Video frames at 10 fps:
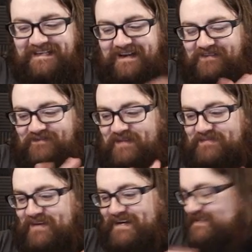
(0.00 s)

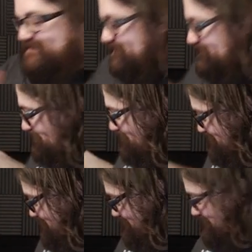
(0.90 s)
February the 24th,
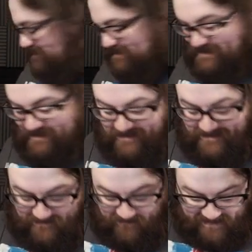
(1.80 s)

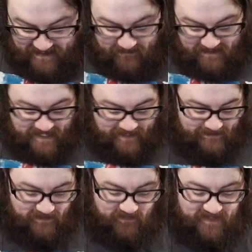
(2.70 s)
2017.
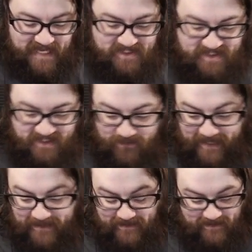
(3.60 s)
It'll be next year when I
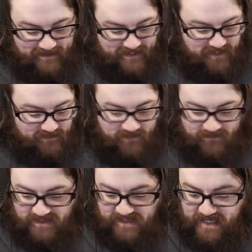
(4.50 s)
upload
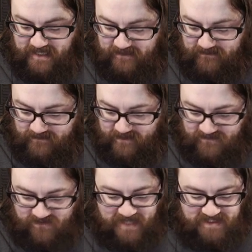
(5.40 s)
this. I've
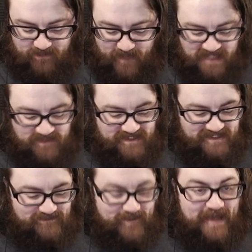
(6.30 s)
scratched the box, but it
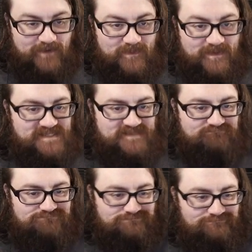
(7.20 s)
doesn't matter because
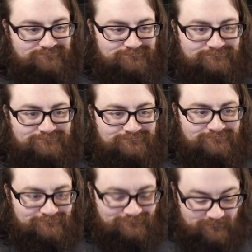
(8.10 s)

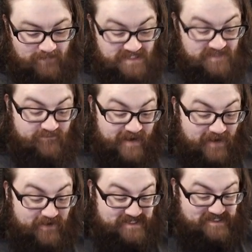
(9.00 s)
it's a very
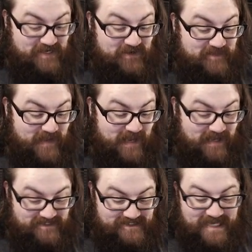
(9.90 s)
sturdy
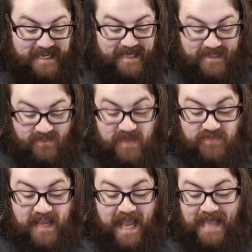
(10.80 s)
box. They
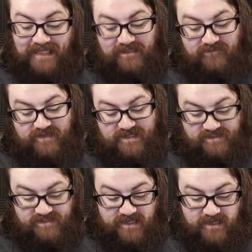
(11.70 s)
think highly of these.
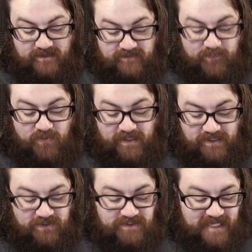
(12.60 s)
You
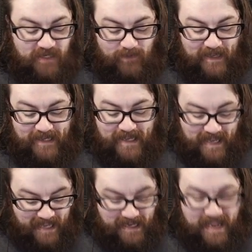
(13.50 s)
can tell by,
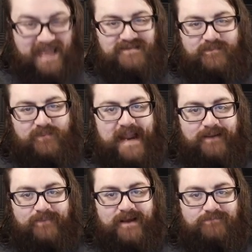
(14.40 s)
I hate to brag
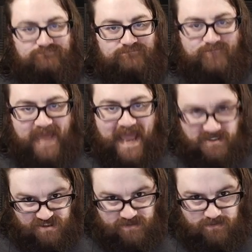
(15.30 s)
about
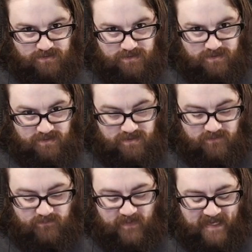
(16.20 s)
packaging,
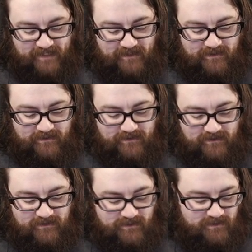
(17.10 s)
but
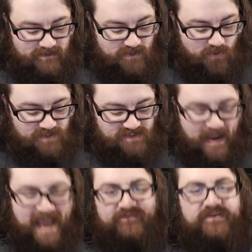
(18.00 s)
you also
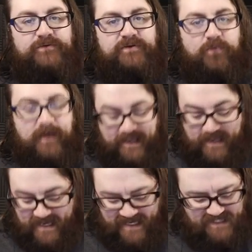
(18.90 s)
have to in a way.
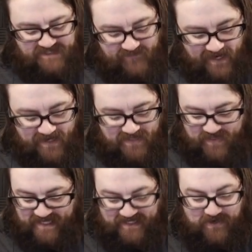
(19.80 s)
It is very
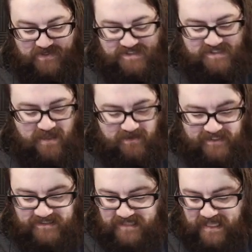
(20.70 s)
thick cardstock.
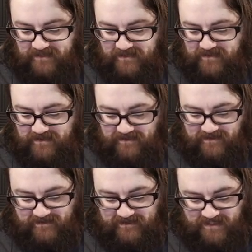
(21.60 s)
It's like
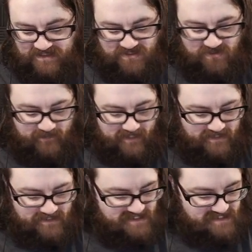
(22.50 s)
extremely,
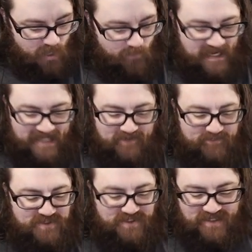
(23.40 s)
does this open like a
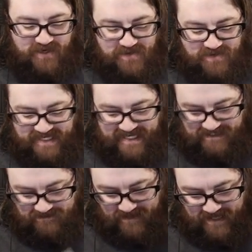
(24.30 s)
book? Are you
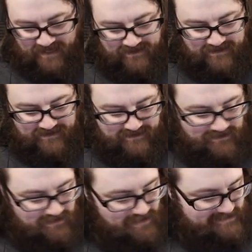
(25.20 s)
kidding me?
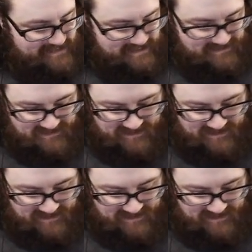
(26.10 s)
Look at this.